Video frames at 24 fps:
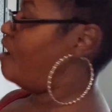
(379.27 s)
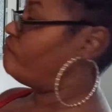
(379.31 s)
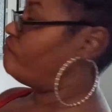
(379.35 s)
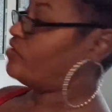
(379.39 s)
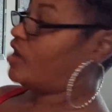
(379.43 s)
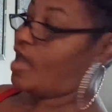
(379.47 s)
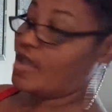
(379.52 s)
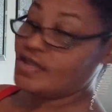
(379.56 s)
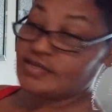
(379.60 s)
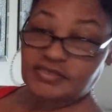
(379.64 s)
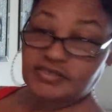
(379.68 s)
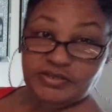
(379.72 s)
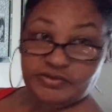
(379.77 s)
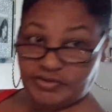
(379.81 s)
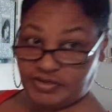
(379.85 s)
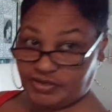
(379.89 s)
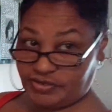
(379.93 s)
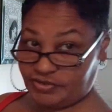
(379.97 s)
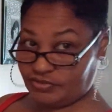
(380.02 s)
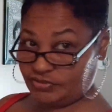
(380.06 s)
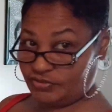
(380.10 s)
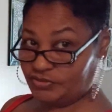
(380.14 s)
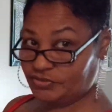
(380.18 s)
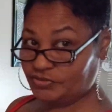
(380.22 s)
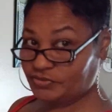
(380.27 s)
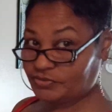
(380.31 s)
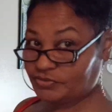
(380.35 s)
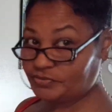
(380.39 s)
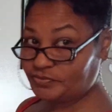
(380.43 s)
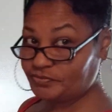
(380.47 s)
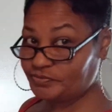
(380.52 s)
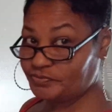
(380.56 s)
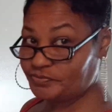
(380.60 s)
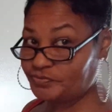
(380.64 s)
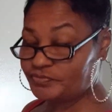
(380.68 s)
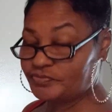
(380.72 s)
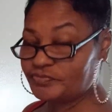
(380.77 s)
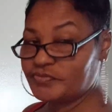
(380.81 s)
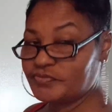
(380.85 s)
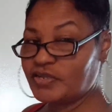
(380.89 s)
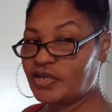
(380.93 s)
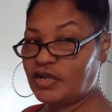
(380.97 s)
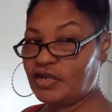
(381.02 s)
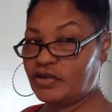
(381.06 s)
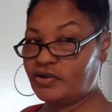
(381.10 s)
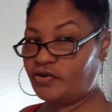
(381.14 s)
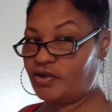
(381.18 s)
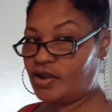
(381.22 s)
lights on here too
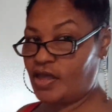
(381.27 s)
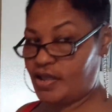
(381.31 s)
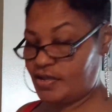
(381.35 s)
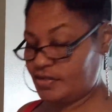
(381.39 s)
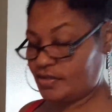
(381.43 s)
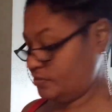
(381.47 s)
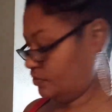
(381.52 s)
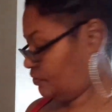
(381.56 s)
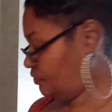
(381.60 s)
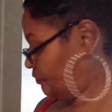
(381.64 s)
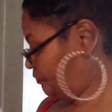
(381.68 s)
clear lights